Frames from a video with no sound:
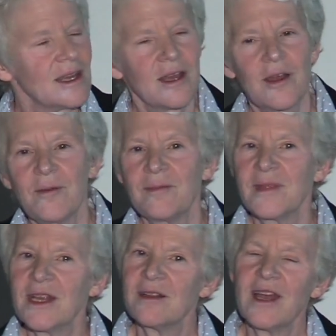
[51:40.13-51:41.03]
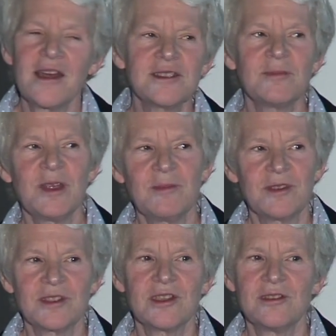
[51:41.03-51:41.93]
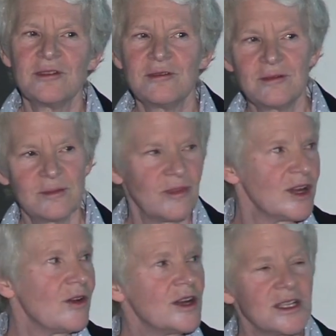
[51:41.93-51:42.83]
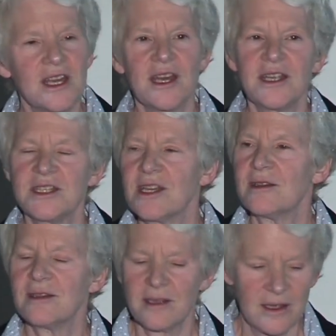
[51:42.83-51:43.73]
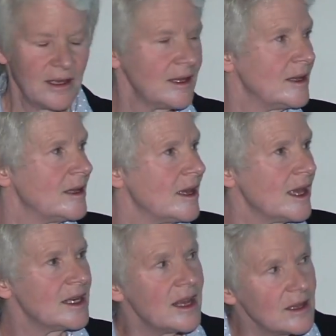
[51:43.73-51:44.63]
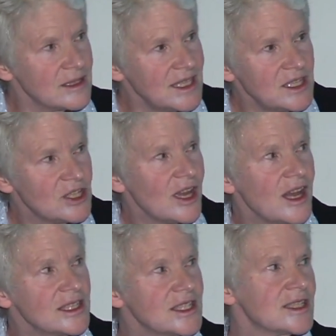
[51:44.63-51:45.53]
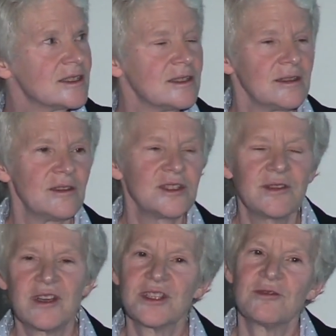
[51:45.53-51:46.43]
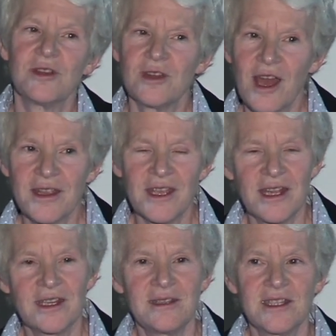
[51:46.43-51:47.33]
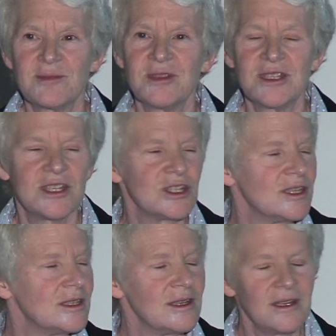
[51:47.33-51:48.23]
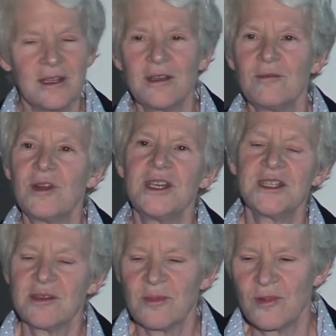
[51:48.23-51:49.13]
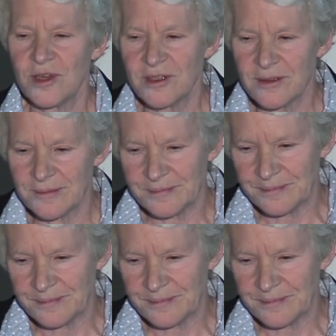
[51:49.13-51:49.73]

it allows people to prioritize and teach us, those of us who are not yet in this position, what is important.